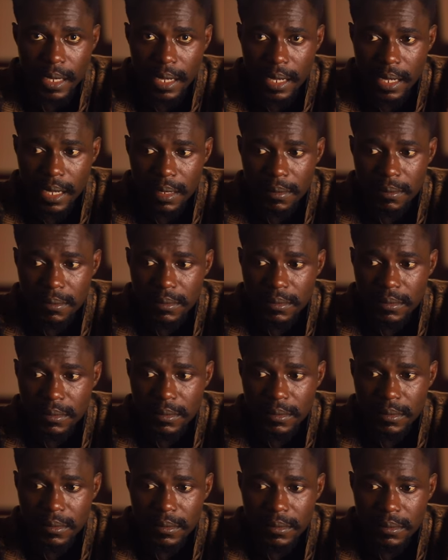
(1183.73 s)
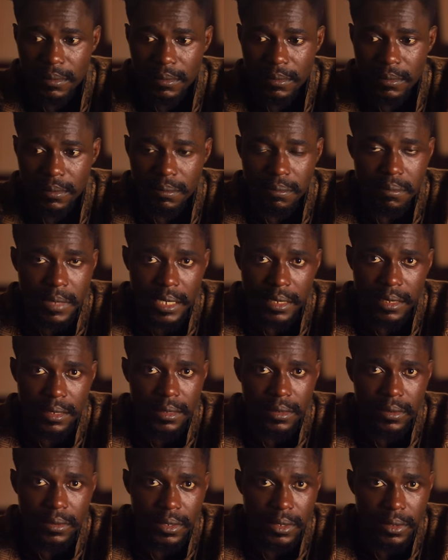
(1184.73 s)
um, make
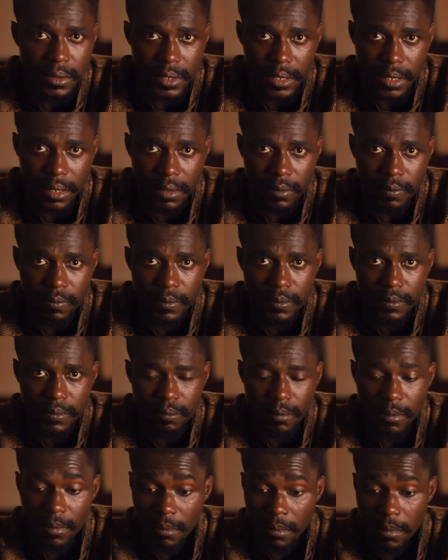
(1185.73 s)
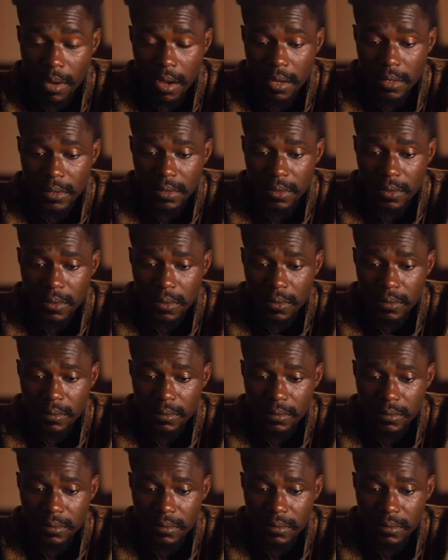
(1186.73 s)
use of also